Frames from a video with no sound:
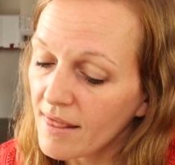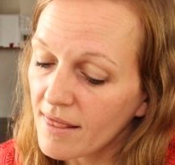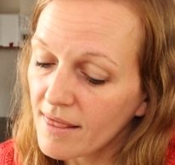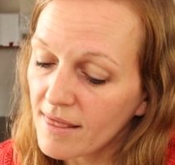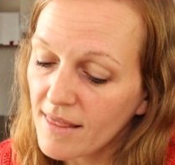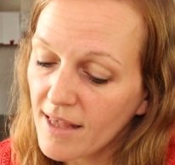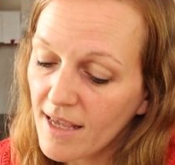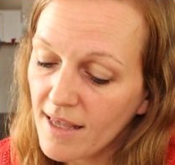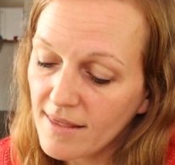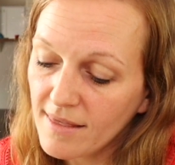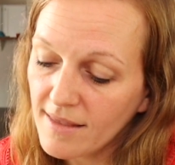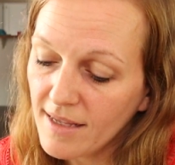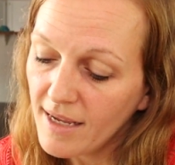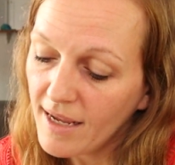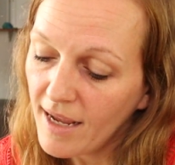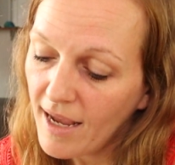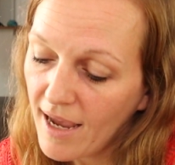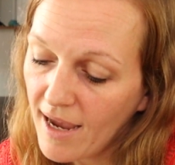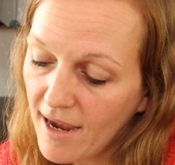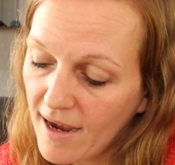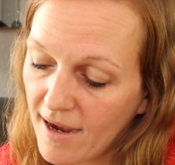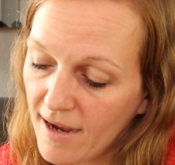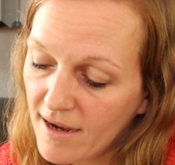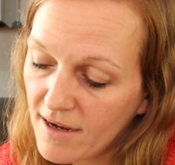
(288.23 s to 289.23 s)
Then they
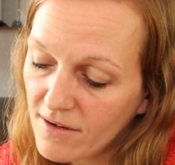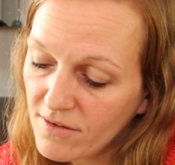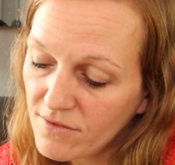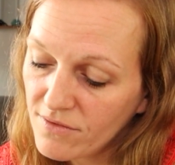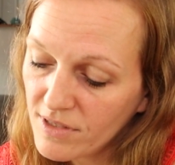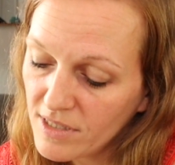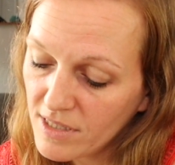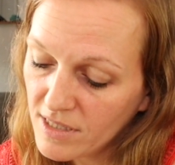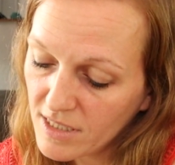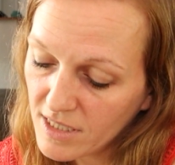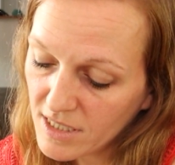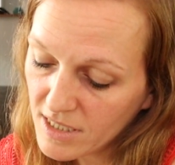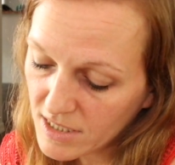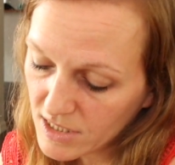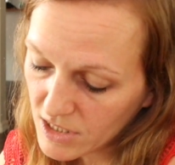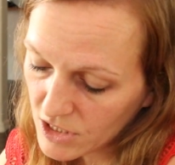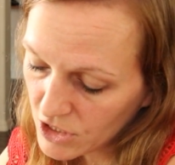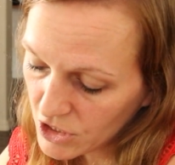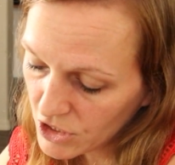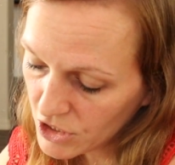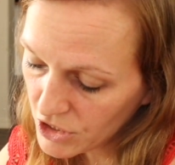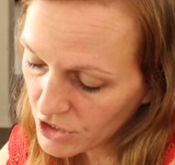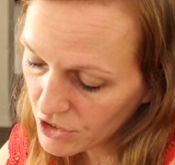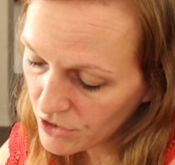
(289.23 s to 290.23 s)
have
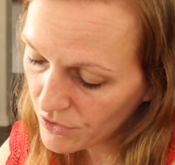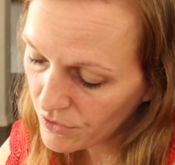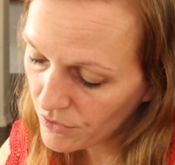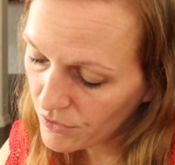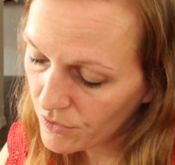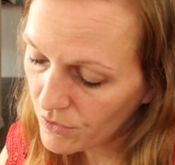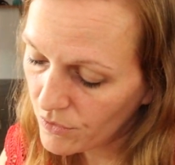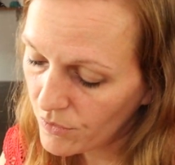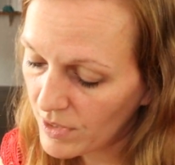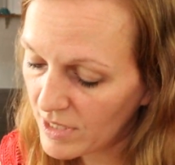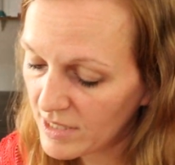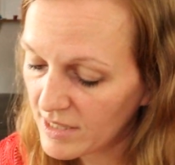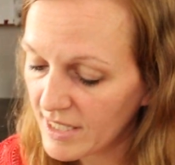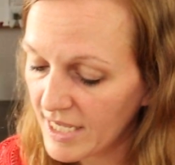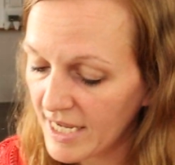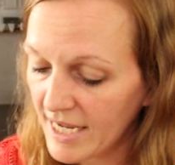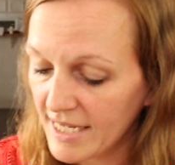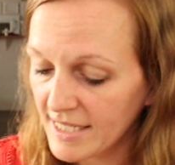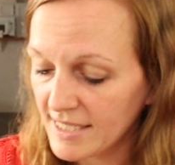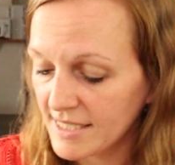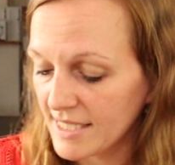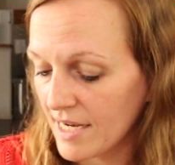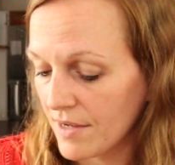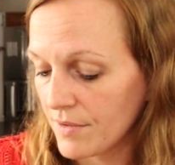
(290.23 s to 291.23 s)
these two
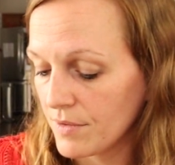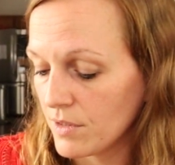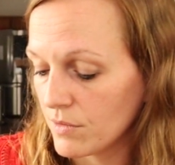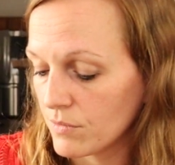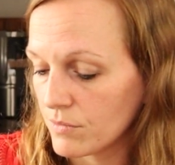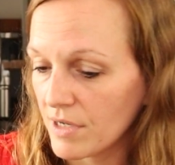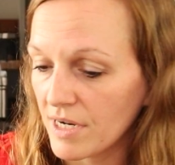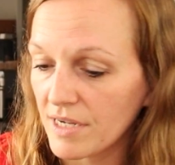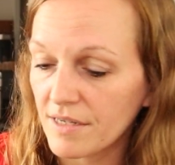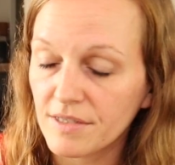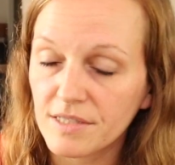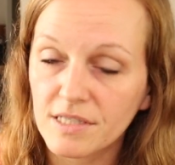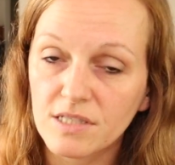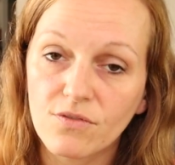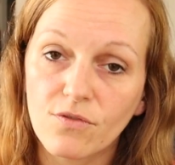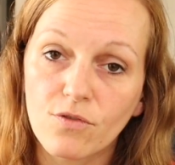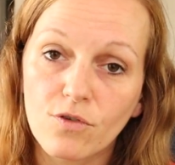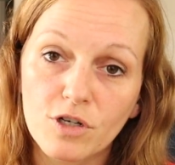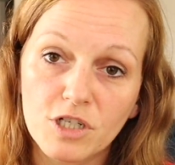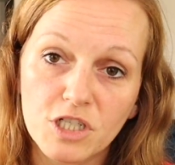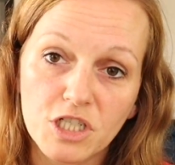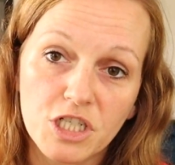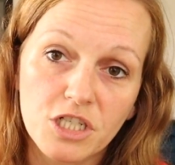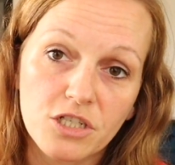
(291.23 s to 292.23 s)
Laying Down the Rails
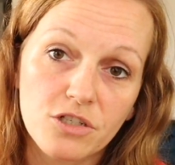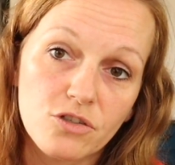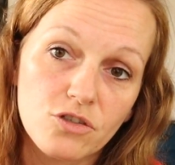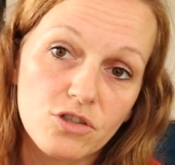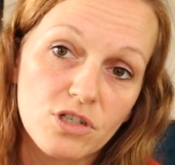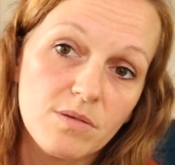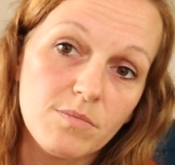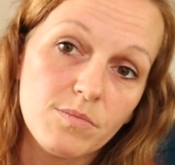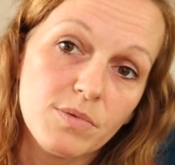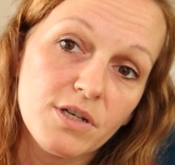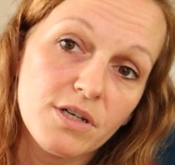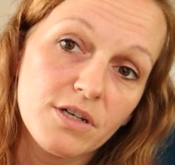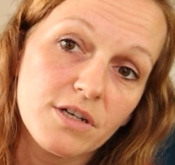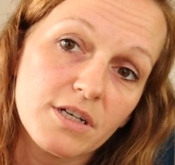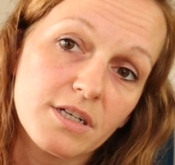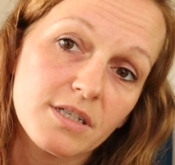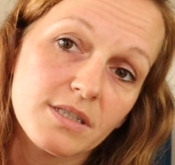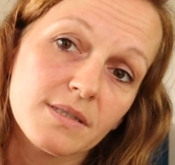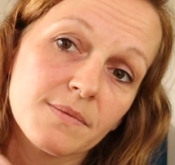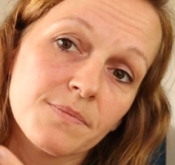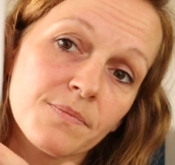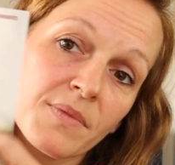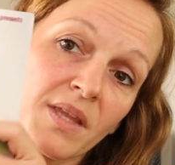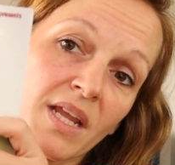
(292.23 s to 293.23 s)
for Children
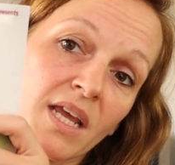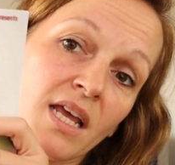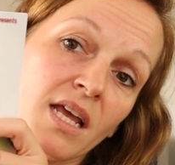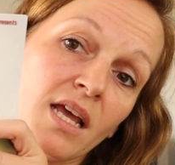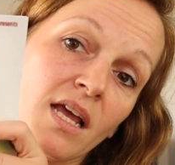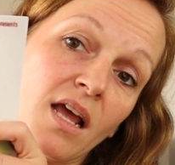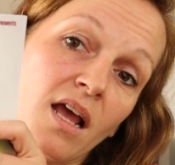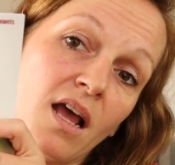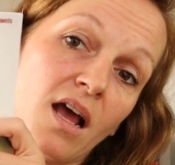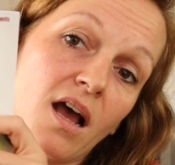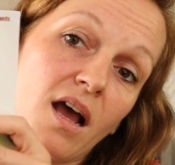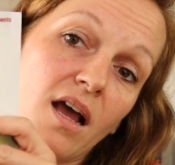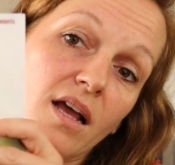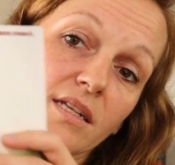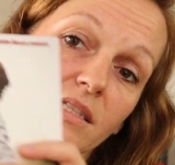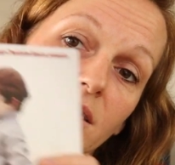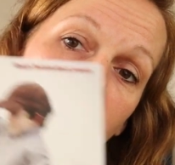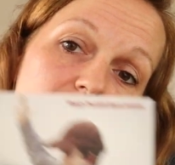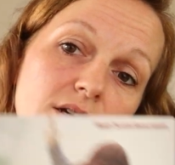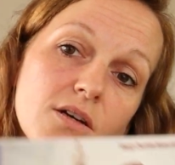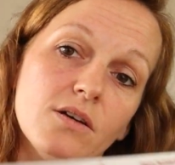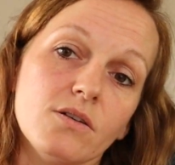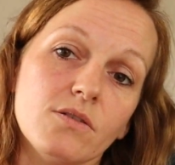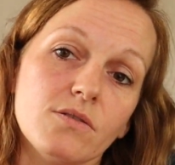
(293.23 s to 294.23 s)
books.
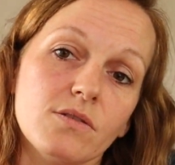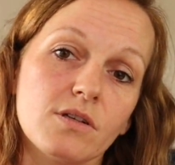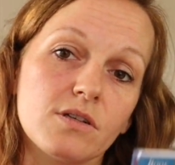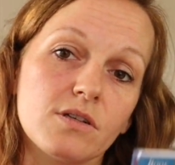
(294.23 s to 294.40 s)
So